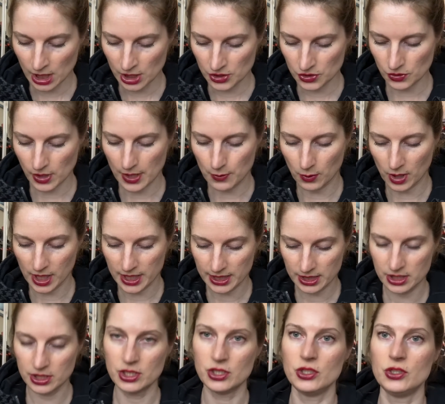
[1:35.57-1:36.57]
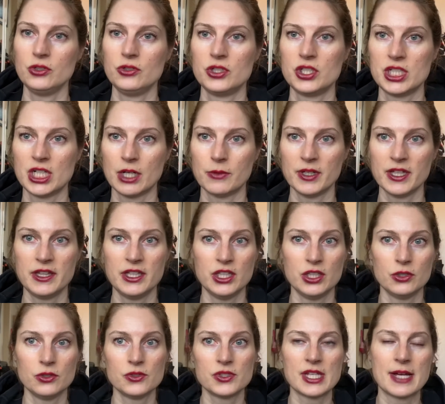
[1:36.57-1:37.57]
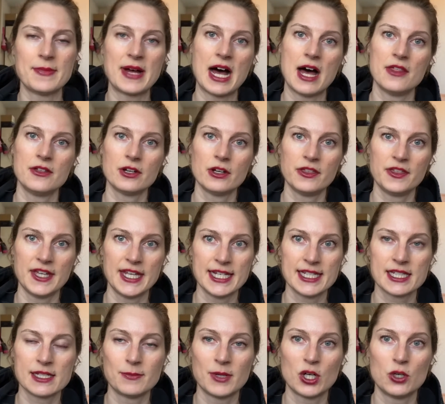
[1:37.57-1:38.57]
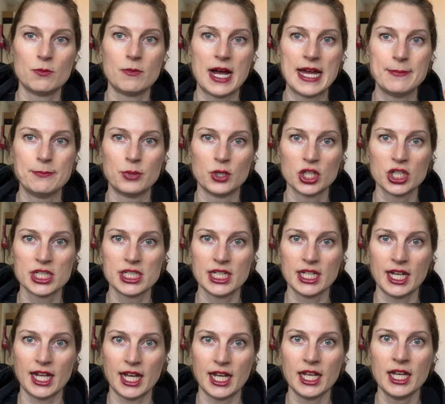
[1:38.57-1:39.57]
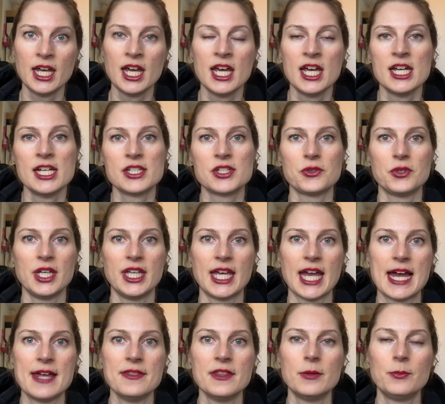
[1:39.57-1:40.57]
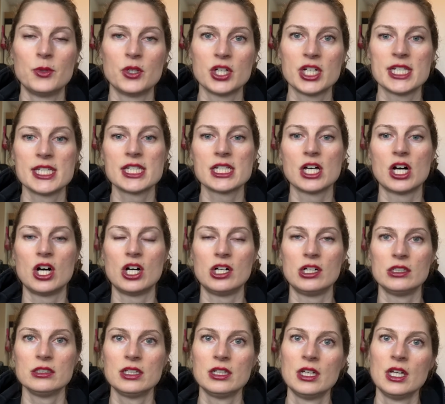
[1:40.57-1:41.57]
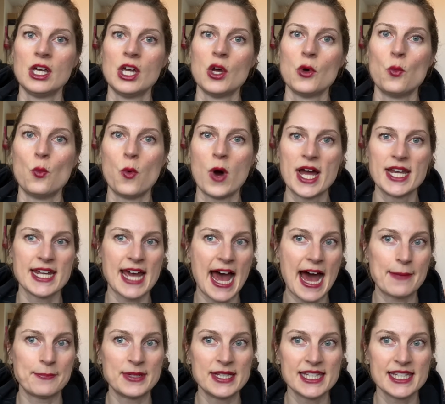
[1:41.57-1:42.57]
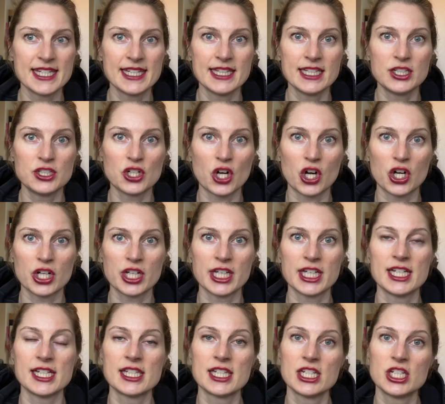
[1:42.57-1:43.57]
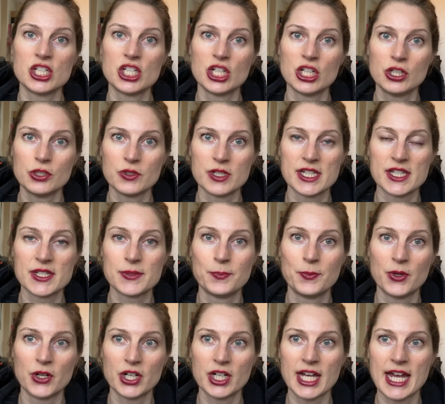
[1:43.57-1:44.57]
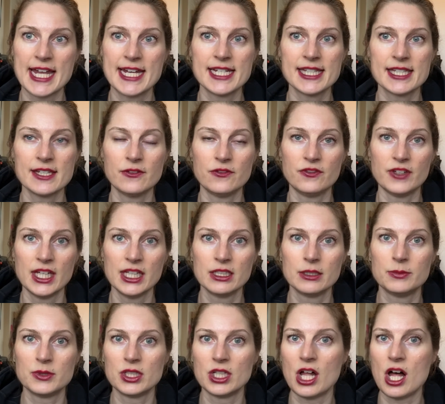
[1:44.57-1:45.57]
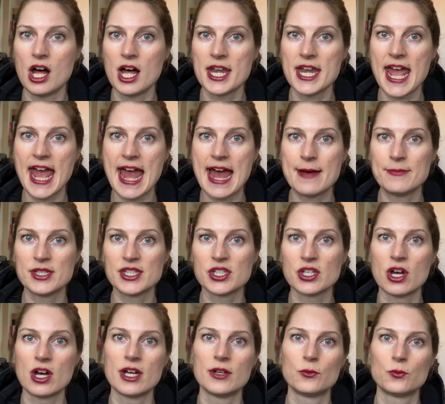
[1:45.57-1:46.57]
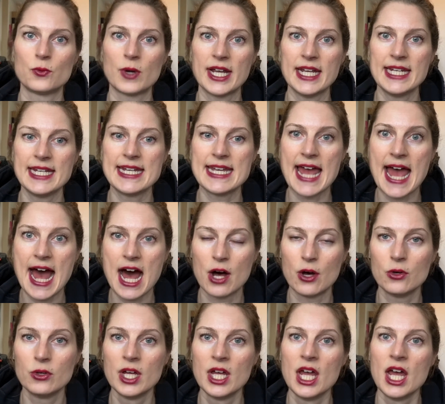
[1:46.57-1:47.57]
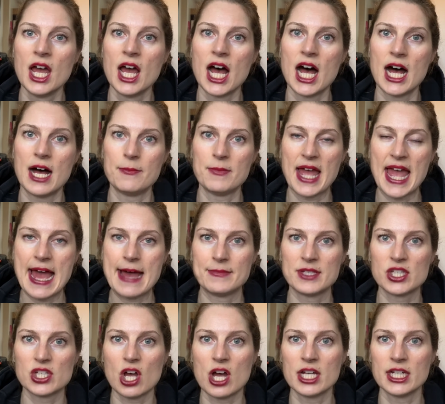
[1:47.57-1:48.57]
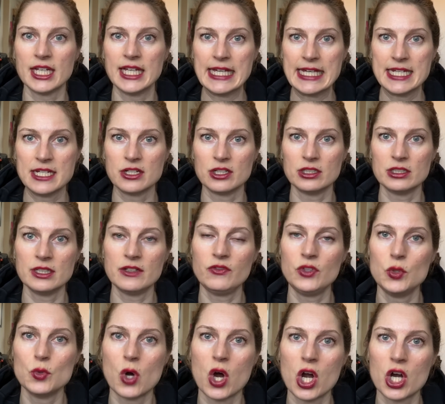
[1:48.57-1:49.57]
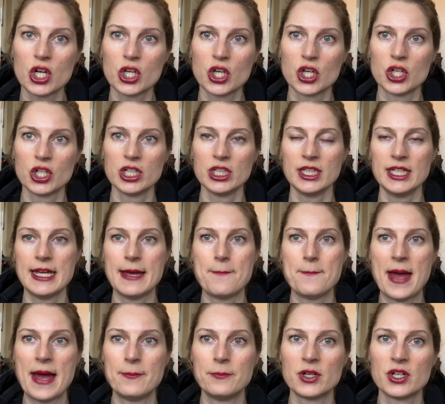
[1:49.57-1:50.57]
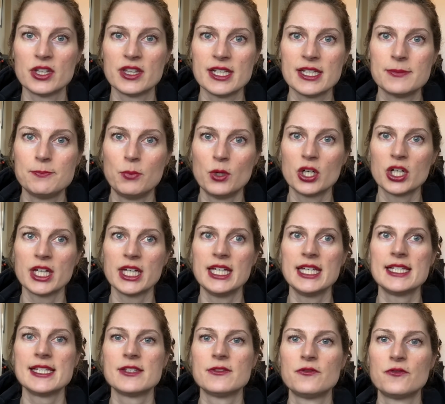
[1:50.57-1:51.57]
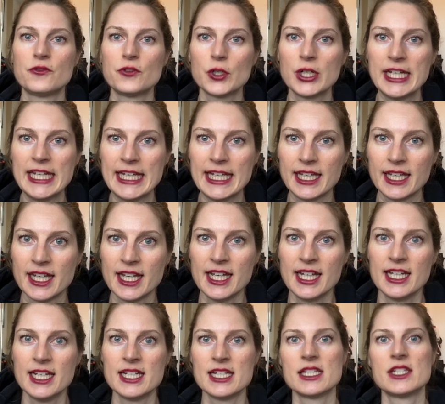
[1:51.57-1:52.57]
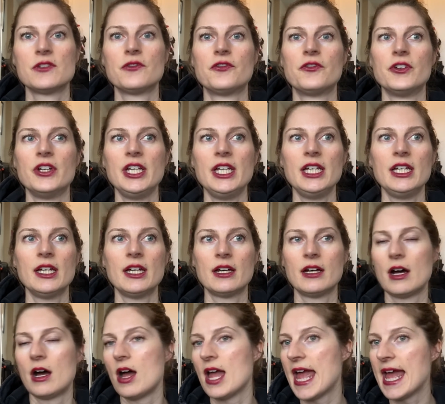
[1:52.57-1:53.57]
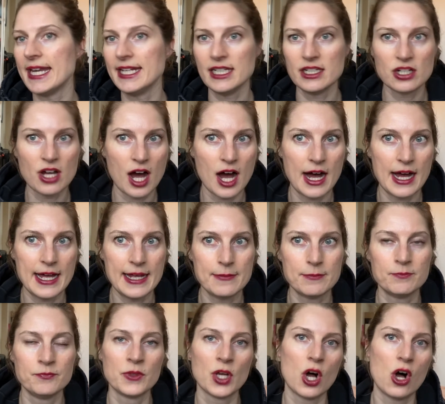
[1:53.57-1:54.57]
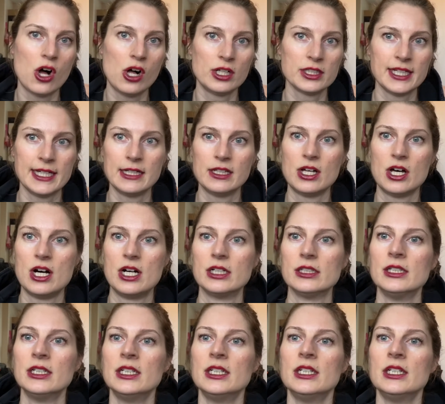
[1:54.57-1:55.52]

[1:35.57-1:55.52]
So I wanted to share with you some other things about my book today. So again, the book is called what Happens in the Dark. It's a children's book and it's available on Amazon right now, um, Amazon Kindle. If you are currently a member, this book is free. It's free anytime, all day long.